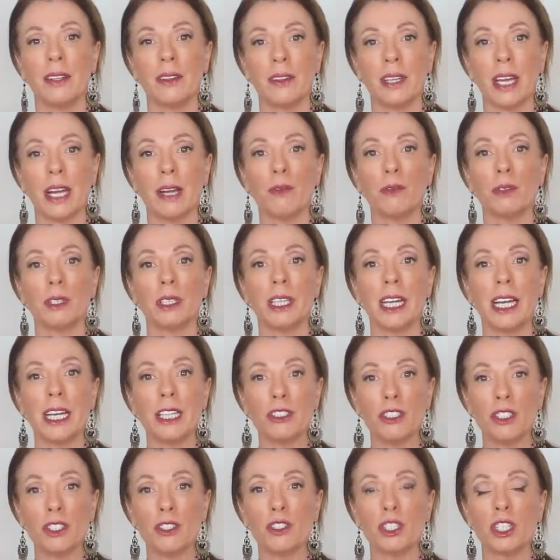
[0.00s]
that
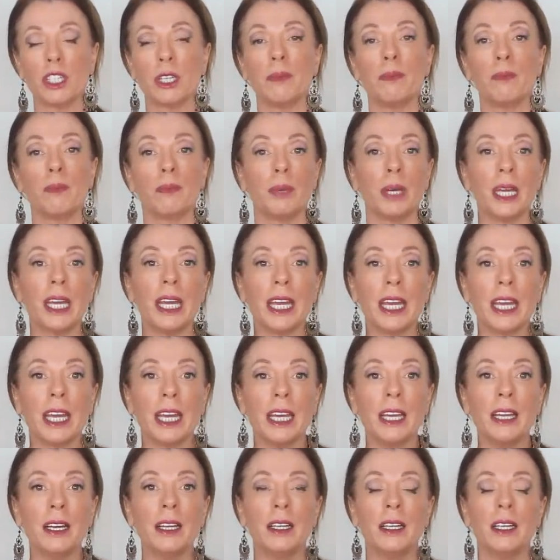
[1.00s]
relationship
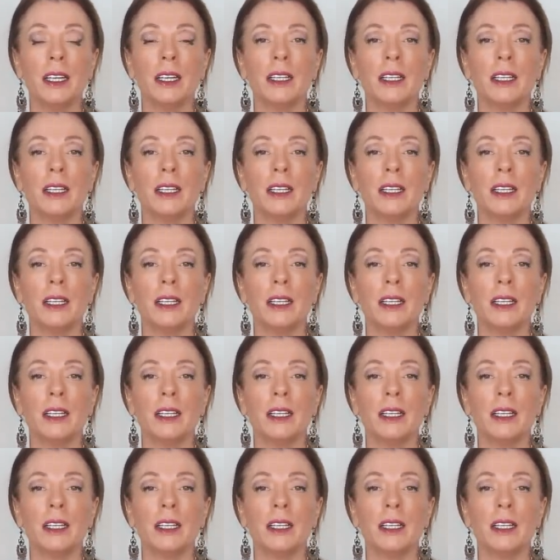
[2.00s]
be